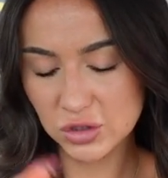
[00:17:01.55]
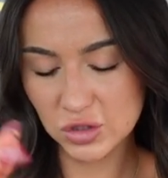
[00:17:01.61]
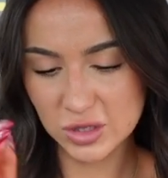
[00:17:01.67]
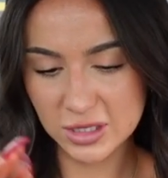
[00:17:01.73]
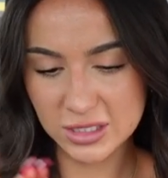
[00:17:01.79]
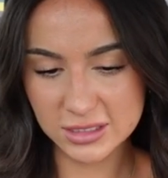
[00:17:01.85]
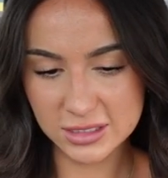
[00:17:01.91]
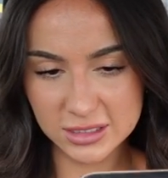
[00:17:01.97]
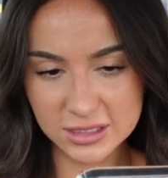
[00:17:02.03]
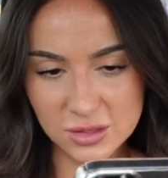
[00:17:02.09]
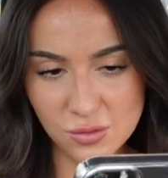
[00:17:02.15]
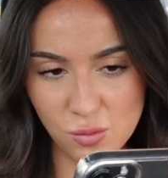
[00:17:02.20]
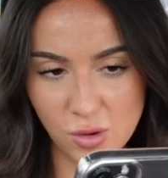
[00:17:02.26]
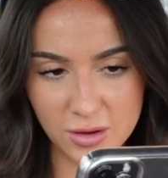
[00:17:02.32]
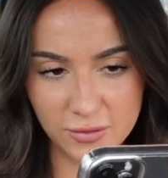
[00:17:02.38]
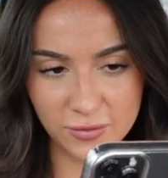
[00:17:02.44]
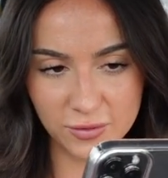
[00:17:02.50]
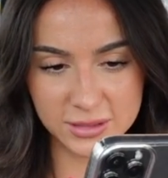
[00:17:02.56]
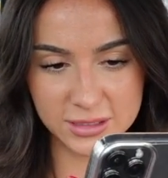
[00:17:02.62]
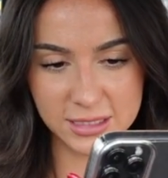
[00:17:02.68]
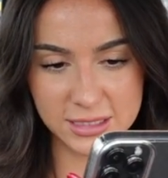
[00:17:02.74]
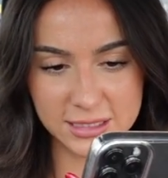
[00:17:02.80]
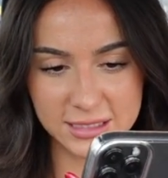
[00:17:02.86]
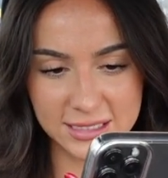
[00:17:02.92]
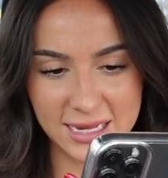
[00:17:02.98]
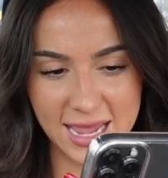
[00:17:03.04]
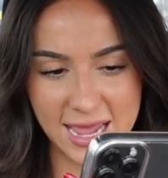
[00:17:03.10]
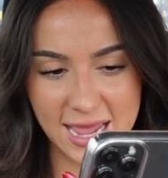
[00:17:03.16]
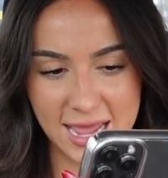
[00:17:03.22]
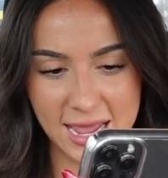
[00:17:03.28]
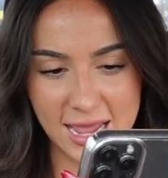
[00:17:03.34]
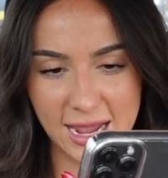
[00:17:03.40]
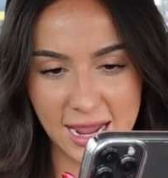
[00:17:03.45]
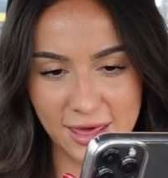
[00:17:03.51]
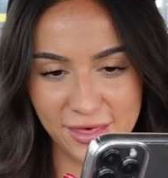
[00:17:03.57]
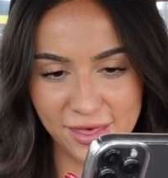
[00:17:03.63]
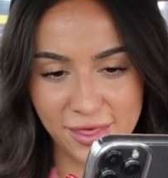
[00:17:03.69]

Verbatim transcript: So this is the one for today. I